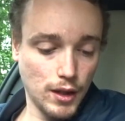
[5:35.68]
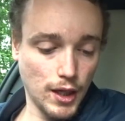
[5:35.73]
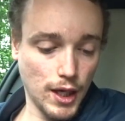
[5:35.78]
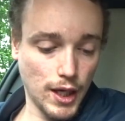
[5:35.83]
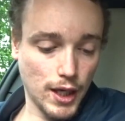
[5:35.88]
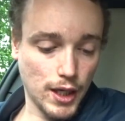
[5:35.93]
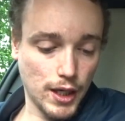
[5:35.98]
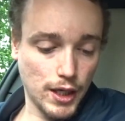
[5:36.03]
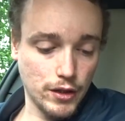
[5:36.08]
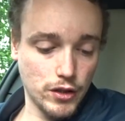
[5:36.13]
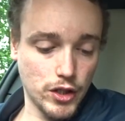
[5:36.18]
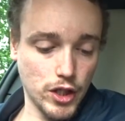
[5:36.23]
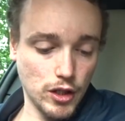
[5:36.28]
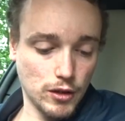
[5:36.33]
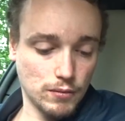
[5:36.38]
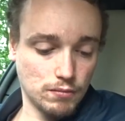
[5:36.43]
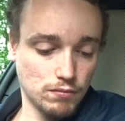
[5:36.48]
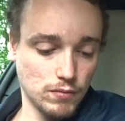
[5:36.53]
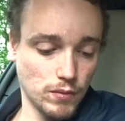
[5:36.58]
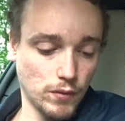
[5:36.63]
And yeah,
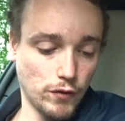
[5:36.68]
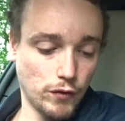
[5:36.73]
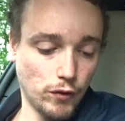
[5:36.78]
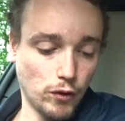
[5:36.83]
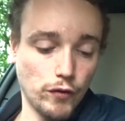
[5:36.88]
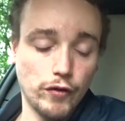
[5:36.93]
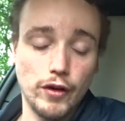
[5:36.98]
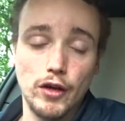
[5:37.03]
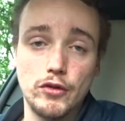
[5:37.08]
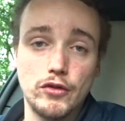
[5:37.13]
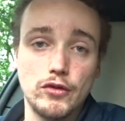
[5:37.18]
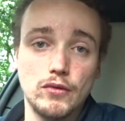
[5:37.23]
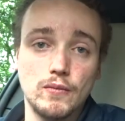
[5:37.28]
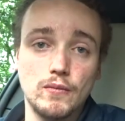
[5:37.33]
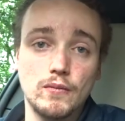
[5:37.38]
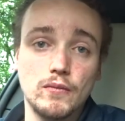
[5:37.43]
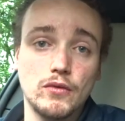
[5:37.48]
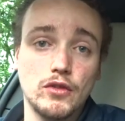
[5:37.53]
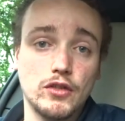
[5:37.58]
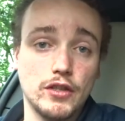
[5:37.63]

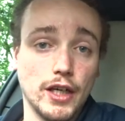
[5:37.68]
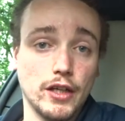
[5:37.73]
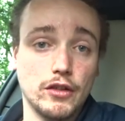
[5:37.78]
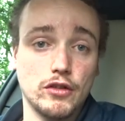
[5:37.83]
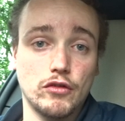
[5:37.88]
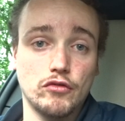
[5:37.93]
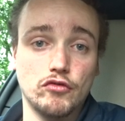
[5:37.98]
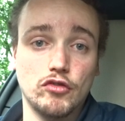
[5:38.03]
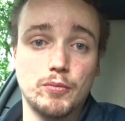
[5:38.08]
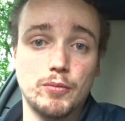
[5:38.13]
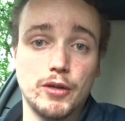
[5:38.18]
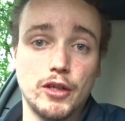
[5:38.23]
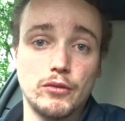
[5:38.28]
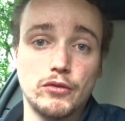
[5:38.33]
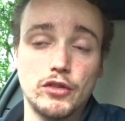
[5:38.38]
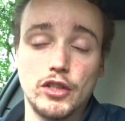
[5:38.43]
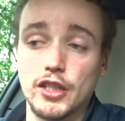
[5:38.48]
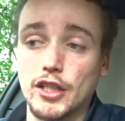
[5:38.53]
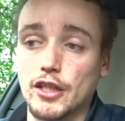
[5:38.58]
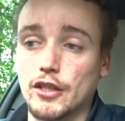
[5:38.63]

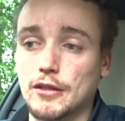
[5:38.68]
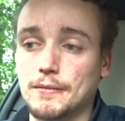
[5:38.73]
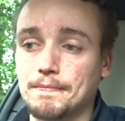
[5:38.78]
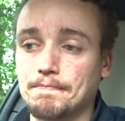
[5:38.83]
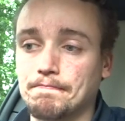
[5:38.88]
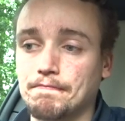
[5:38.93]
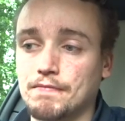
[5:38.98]
£4,600 a year,